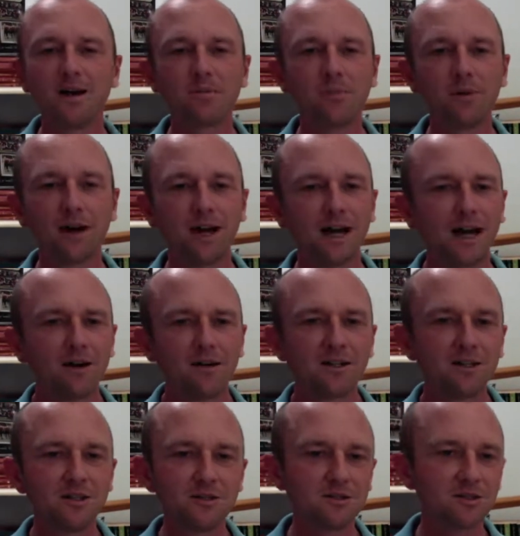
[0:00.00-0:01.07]
But how are
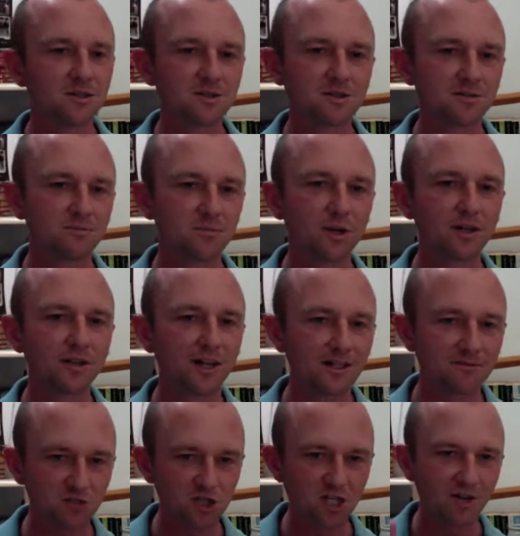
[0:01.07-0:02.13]
you just putting that
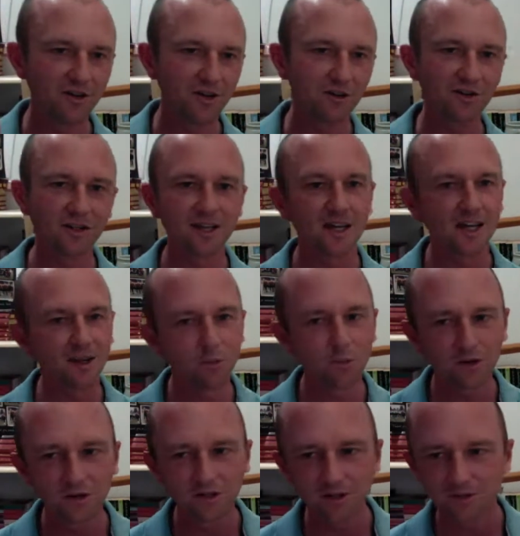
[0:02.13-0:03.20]
cherry on the cake?
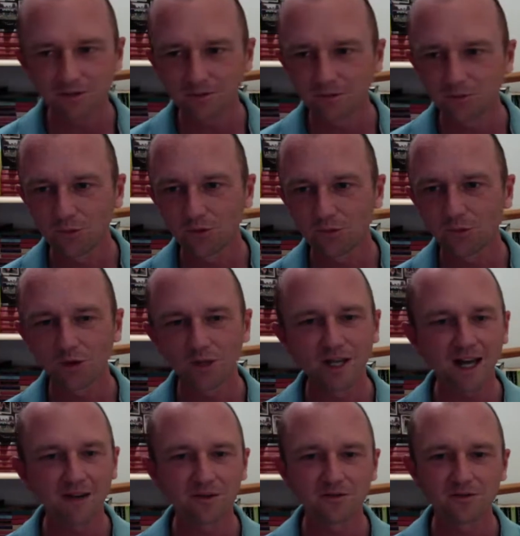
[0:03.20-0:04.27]
What are
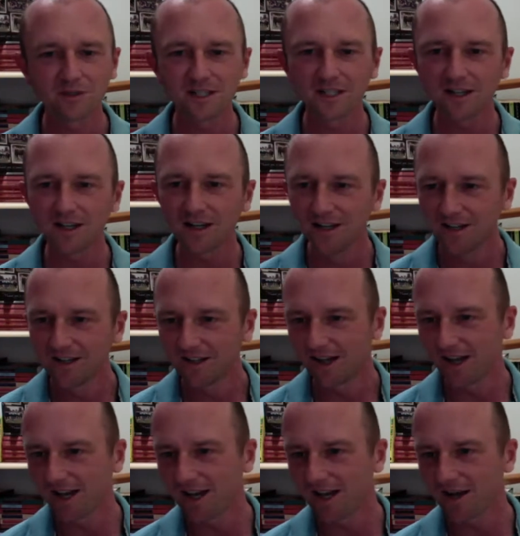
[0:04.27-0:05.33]
you having for dinner?
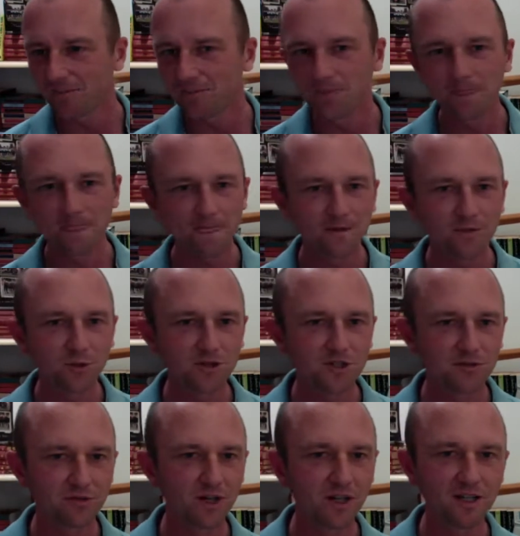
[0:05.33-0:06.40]
What's
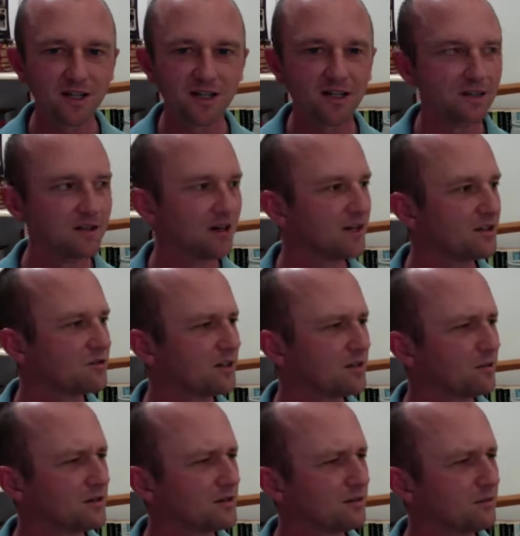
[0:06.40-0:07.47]
your Friday night treat?
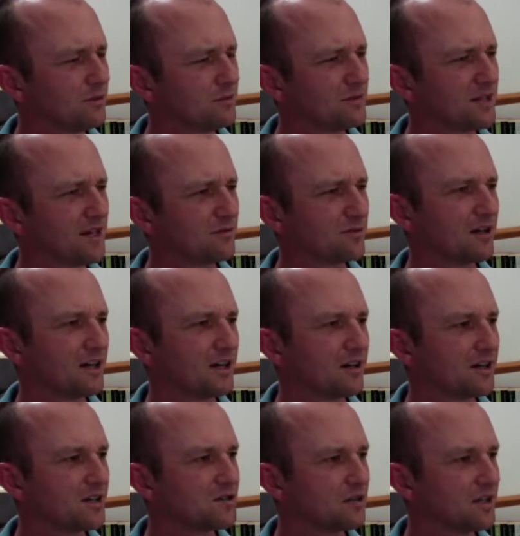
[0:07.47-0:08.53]
What was our Friday
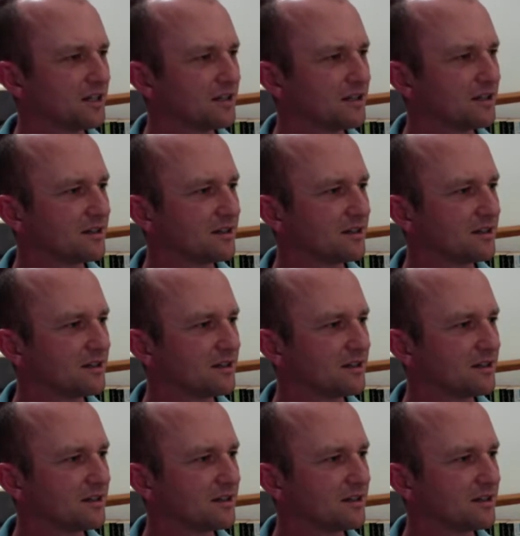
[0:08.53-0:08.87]
night treat?